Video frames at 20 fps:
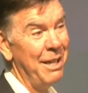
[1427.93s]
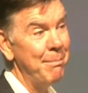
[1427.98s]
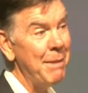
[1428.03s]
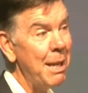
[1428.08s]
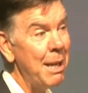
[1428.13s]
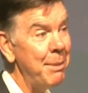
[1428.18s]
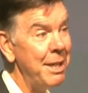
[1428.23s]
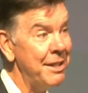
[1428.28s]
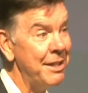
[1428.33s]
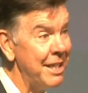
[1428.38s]

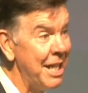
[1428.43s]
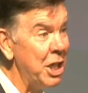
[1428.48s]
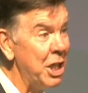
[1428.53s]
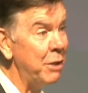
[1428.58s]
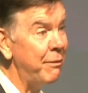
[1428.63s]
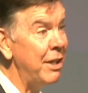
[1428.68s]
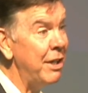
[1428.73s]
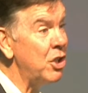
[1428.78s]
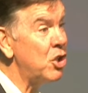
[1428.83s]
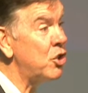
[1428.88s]
Maybe at the
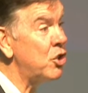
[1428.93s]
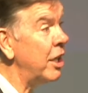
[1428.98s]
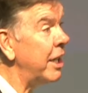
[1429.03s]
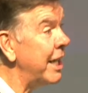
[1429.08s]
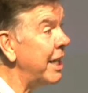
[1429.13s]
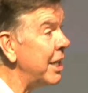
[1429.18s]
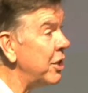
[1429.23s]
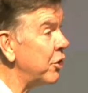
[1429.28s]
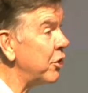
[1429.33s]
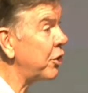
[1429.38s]
end of each
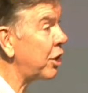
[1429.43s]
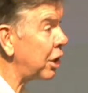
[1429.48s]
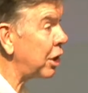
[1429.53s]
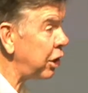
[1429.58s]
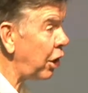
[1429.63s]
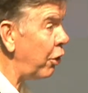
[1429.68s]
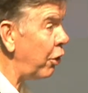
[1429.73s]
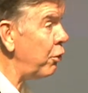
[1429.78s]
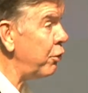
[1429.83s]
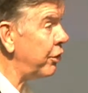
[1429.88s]
day, just
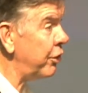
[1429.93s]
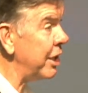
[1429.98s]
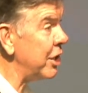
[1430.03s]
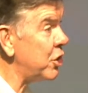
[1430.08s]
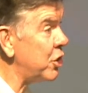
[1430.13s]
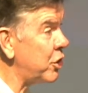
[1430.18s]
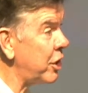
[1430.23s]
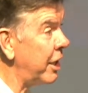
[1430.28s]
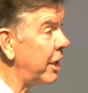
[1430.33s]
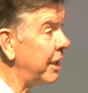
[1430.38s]
close
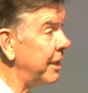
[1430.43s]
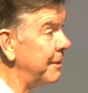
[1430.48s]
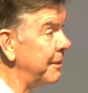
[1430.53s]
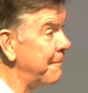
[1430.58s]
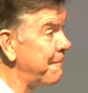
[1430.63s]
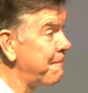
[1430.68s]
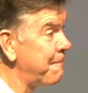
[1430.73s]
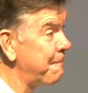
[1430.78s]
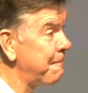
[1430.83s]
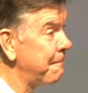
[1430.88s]
each
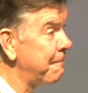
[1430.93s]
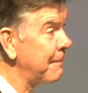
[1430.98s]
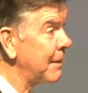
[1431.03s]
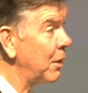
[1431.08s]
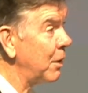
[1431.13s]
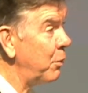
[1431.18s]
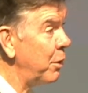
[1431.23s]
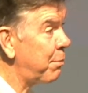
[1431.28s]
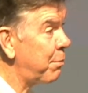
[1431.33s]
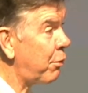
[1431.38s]
day
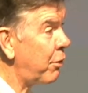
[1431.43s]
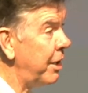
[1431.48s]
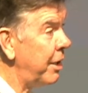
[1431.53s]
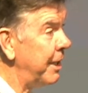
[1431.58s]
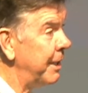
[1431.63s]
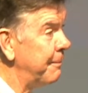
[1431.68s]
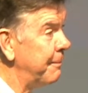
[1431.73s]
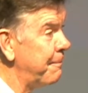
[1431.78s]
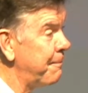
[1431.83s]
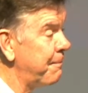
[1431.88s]
with
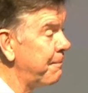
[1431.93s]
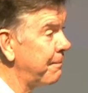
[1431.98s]
prayer.